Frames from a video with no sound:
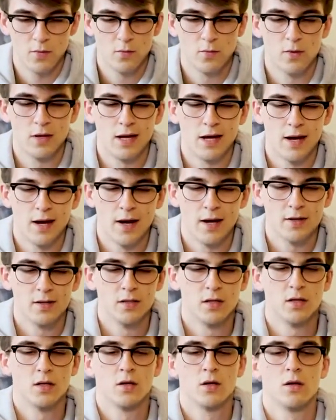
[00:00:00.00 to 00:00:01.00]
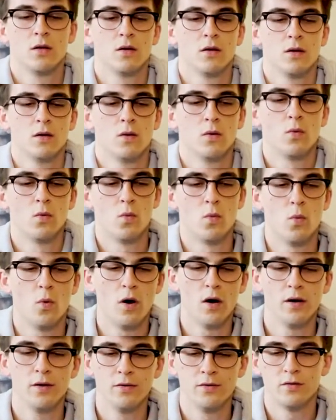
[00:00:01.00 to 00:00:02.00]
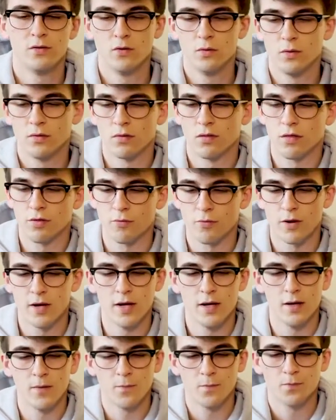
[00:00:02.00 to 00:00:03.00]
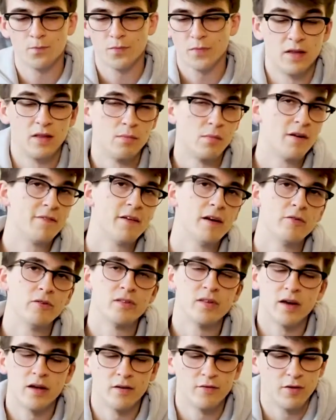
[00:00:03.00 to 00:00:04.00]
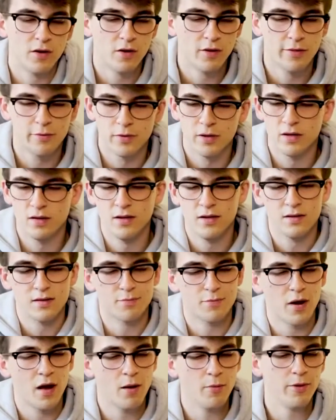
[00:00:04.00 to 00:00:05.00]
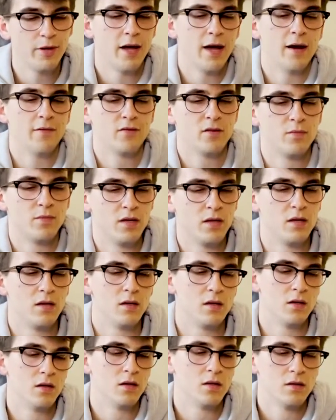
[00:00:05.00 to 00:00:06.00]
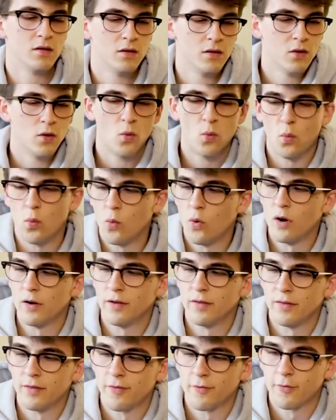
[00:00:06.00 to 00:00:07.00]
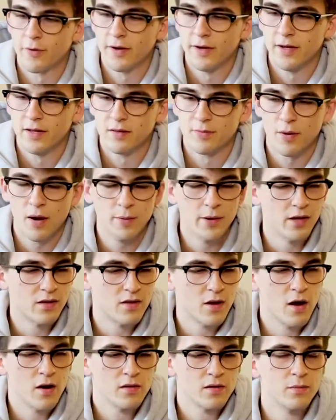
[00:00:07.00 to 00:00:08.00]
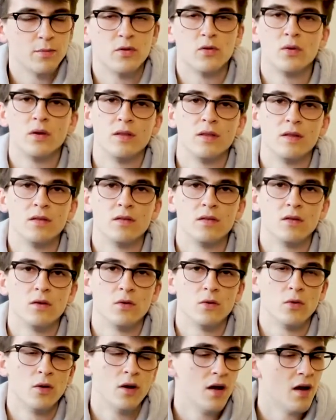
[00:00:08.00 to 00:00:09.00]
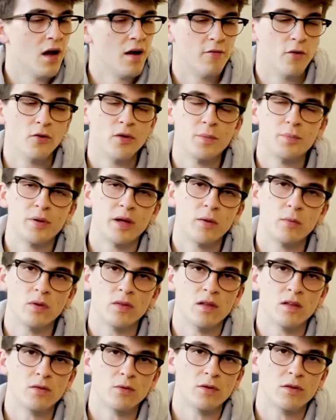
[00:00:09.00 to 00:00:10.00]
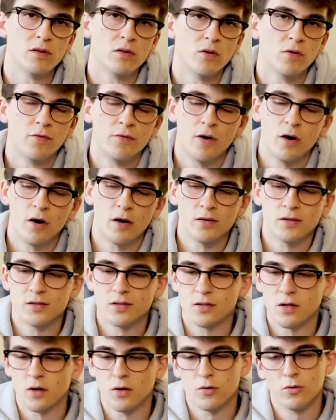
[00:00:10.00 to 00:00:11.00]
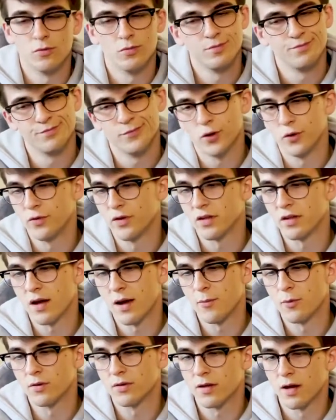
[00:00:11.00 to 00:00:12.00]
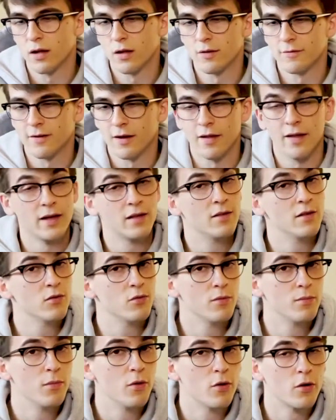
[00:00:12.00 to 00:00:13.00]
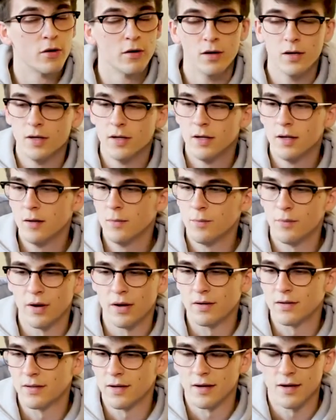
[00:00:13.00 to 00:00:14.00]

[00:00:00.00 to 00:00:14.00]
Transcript: We got 1, 2, and 3. And then my favorites out of all 3 of these probably have to be 1 and 3. It's probably a toss-up between these two. I've only played with this one so far, so only time will tell if I like this one more. But,